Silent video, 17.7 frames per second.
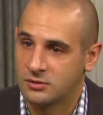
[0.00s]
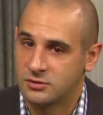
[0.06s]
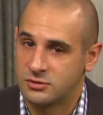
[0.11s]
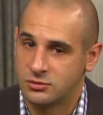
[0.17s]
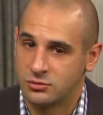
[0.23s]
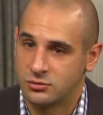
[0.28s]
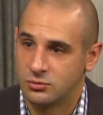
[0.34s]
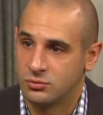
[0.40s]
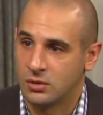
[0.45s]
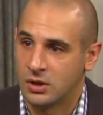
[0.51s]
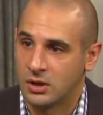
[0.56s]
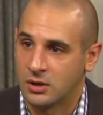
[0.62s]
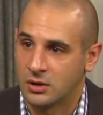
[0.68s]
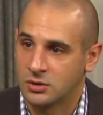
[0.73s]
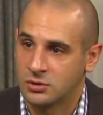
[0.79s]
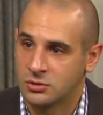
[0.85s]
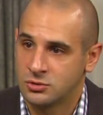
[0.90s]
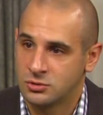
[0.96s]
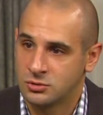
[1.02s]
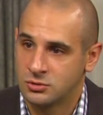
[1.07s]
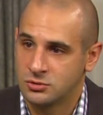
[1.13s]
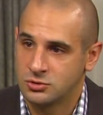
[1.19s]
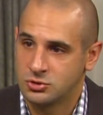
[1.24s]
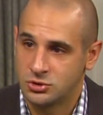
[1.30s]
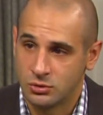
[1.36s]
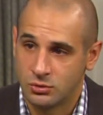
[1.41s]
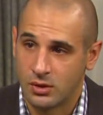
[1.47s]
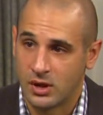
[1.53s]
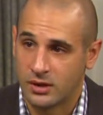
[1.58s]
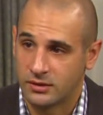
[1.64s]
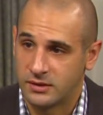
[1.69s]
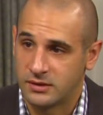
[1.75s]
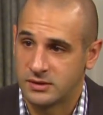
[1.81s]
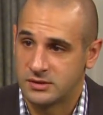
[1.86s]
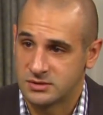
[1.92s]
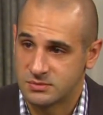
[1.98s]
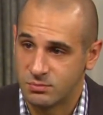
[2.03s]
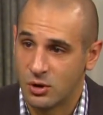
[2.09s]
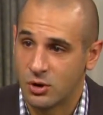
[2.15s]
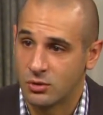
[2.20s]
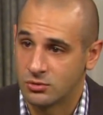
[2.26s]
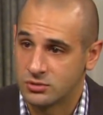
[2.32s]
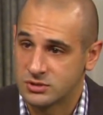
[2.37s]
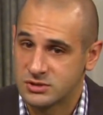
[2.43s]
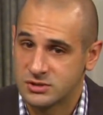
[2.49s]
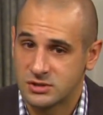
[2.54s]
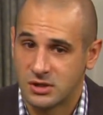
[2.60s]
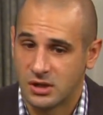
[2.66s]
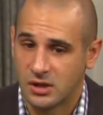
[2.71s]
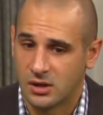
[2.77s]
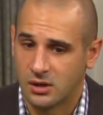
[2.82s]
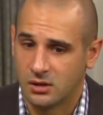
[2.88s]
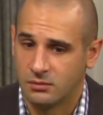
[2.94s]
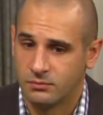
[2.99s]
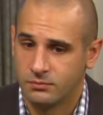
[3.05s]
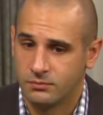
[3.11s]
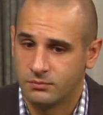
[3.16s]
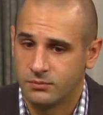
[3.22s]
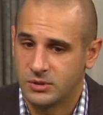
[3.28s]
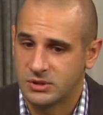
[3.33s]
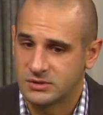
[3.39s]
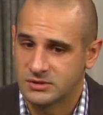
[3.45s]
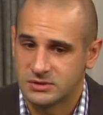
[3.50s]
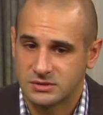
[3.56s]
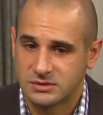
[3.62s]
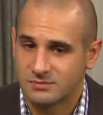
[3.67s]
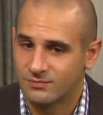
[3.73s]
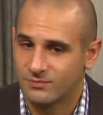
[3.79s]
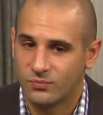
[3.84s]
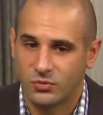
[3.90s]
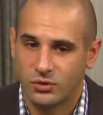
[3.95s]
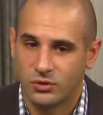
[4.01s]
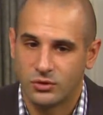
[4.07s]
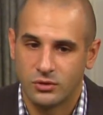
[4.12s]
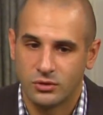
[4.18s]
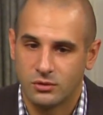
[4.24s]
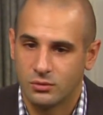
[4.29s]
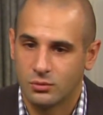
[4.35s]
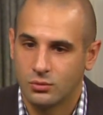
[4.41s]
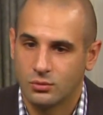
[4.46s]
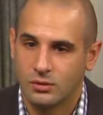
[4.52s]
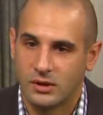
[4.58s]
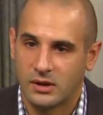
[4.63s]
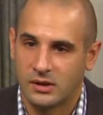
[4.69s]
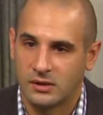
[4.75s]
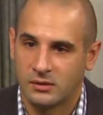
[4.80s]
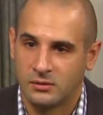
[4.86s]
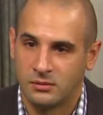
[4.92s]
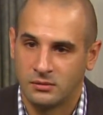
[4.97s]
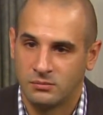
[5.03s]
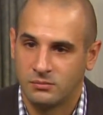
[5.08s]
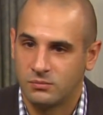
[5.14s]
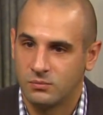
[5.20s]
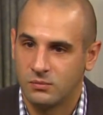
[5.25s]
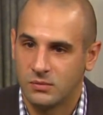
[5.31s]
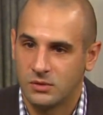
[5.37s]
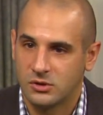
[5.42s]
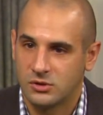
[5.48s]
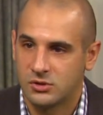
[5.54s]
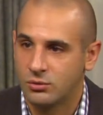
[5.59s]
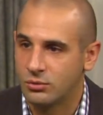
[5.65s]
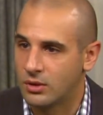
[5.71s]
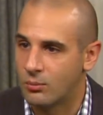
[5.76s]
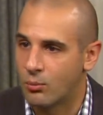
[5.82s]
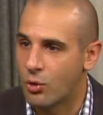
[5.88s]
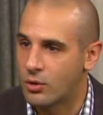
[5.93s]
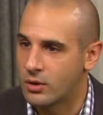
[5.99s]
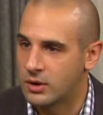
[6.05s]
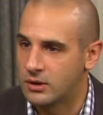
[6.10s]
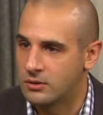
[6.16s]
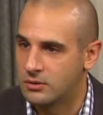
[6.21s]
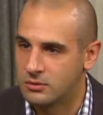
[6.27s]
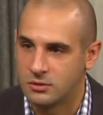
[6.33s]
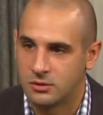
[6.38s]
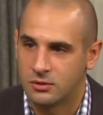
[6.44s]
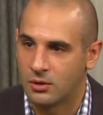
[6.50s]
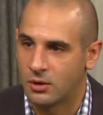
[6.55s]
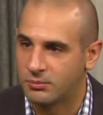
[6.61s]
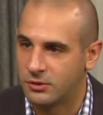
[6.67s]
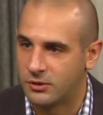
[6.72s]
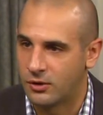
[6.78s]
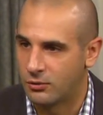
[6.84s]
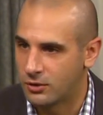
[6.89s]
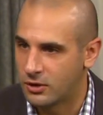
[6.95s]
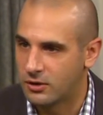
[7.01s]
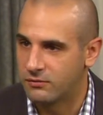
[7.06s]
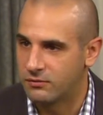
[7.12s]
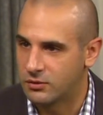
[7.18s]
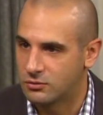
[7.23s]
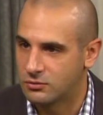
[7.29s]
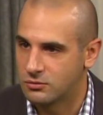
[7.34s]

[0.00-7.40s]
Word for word: to shoot at these mm -hmm. boats um, because and two in the morning you're up to no good if you're